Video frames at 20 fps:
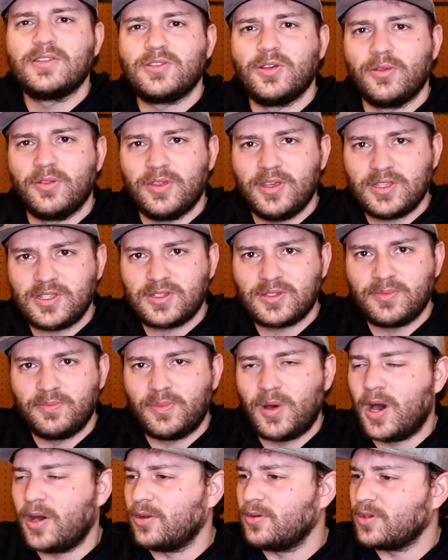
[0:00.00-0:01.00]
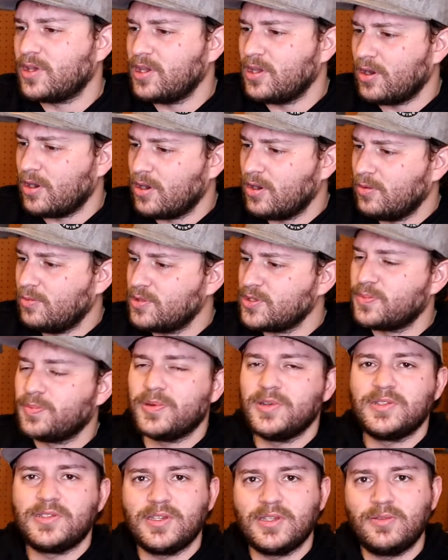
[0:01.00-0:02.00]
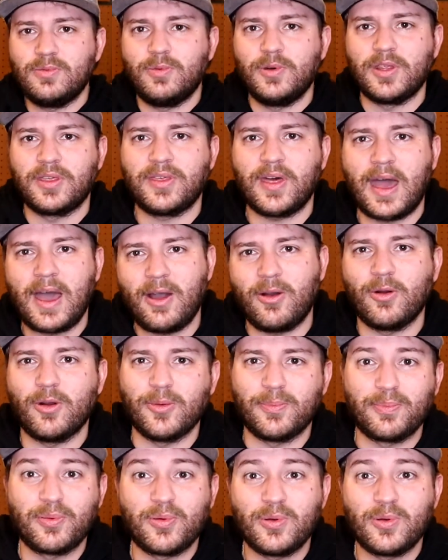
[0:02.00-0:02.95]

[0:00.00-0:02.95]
So this model here was printed with our